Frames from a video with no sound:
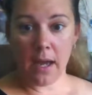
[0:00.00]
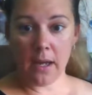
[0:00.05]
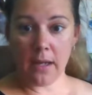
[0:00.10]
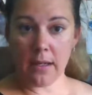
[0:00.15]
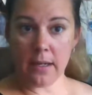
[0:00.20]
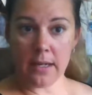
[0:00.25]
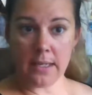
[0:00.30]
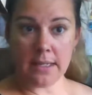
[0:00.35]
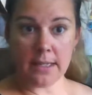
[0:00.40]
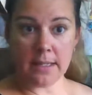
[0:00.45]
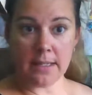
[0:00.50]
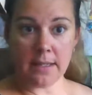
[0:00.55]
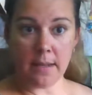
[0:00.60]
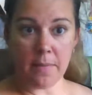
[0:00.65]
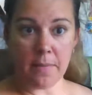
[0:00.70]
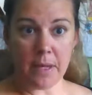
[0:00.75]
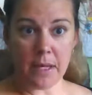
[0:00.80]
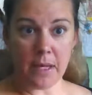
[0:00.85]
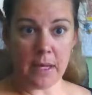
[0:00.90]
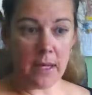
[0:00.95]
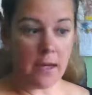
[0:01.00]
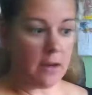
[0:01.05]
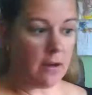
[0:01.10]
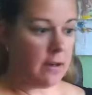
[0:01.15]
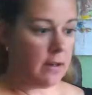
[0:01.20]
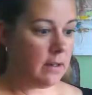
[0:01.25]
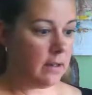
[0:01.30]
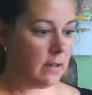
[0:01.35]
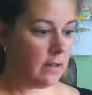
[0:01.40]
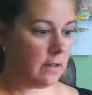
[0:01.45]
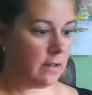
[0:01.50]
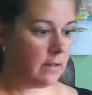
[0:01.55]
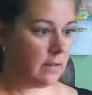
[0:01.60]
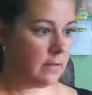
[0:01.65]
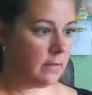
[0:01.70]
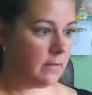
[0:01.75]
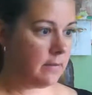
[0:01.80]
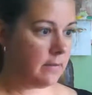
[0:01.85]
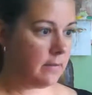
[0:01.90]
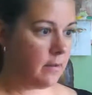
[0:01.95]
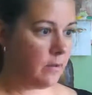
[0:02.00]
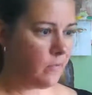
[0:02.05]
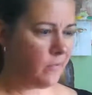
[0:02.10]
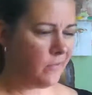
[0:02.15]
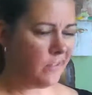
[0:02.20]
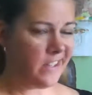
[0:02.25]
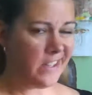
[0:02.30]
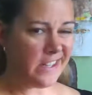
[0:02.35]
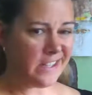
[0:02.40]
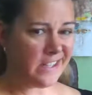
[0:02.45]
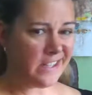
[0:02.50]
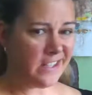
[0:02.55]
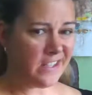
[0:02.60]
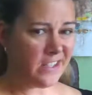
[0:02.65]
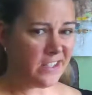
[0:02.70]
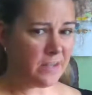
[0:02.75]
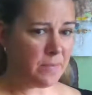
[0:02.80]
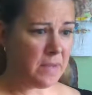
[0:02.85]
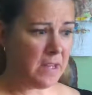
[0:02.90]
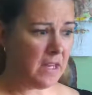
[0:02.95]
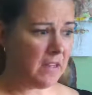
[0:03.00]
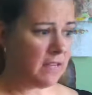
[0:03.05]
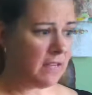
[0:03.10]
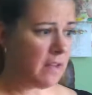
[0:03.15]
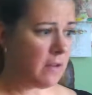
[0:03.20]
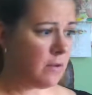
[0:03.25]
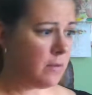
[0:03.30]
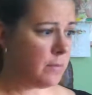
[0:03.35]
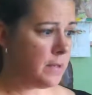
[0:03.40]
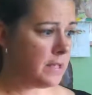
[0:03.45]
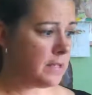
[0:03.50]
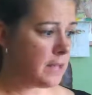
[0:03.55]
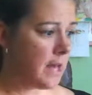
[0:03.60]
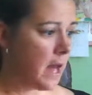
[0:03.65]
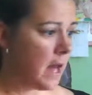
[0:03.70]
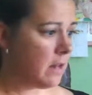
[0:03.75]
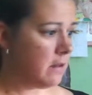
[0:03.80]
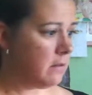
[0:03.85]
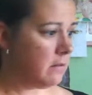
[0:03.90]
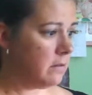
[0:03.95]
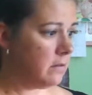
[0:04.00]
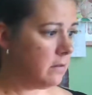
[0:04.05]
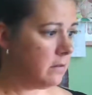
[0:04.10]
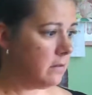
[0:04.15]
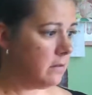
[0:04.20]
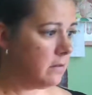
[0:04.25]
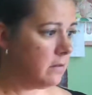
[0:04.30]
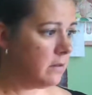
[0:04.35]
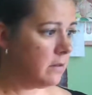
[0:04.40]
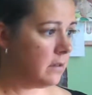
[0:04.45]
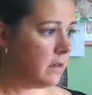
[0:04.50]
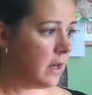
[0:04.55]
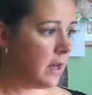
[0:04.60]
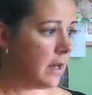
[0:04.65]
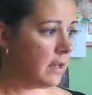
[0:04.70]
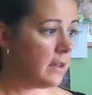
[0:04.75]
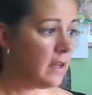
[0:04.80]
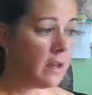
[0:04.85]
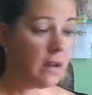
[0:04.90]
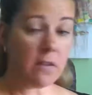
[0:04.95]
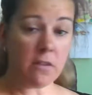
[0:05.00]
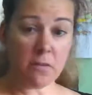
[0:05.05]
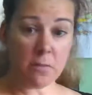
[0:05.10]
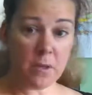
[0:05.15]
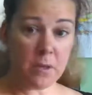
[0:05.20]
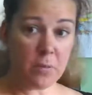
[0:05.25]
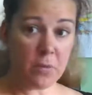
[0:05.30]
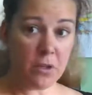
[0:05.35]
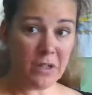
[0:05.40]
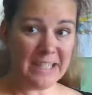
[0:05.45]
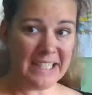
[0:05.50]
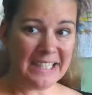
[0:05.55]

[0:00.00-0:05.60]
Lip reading: I see somebody here. Hopefully that's not just me. That would be sad. I'd like other people.